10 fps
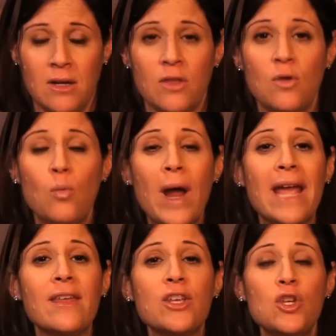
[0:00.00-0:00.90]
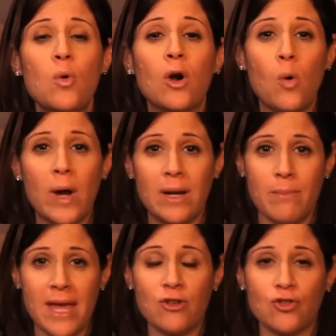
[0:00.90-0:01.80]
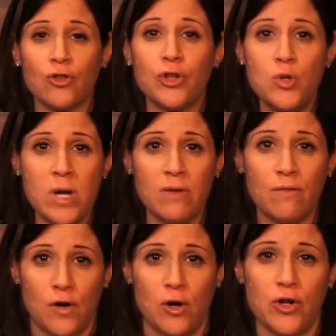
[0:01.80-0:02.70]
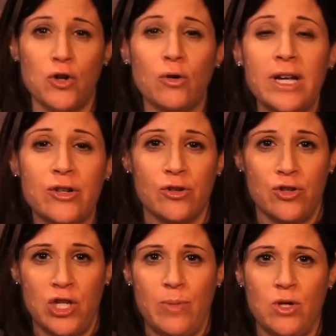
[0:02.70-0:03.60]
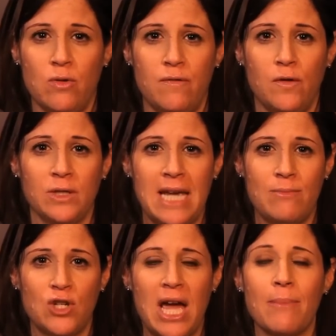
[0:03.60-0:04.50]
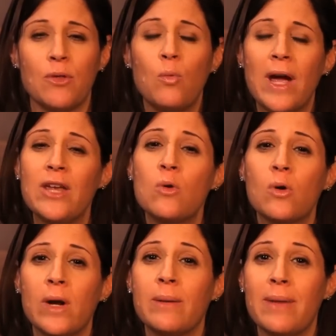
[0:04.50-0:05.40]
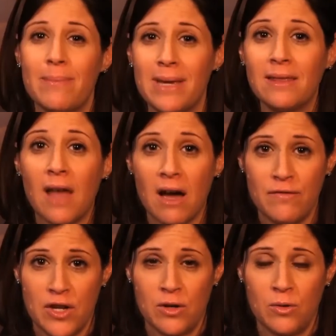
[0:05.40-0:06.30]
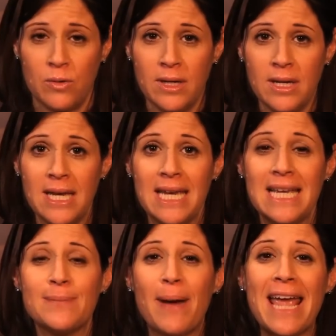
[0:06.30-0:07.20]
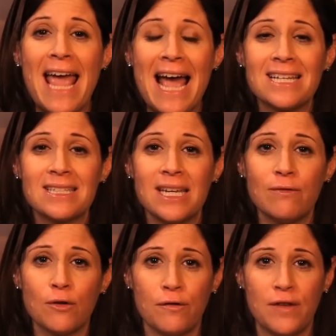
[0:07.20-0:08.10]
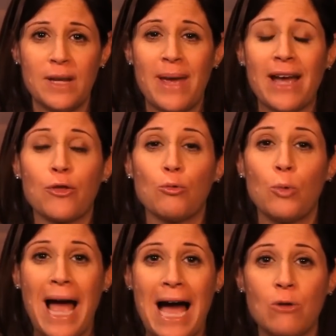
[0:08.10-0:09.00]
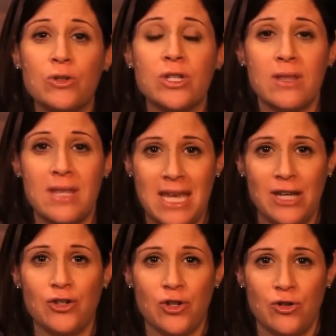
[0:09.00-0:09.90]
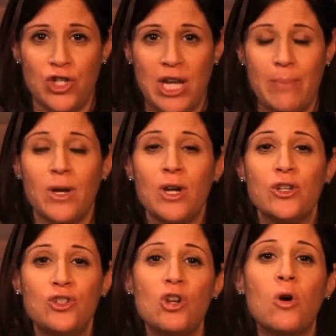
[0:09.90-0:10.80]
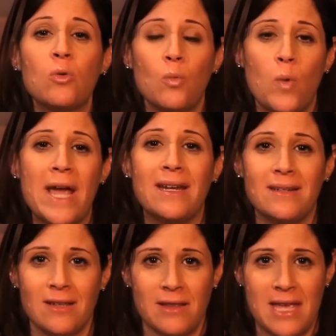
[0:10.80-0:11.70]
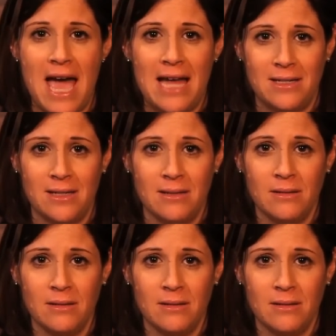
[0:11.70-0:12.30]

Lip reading: The way that you are going to make sure you convert your internship into a full-time job, the way you are going to make me love you is by asking for feedback throughout the internship. Don't wait until the end.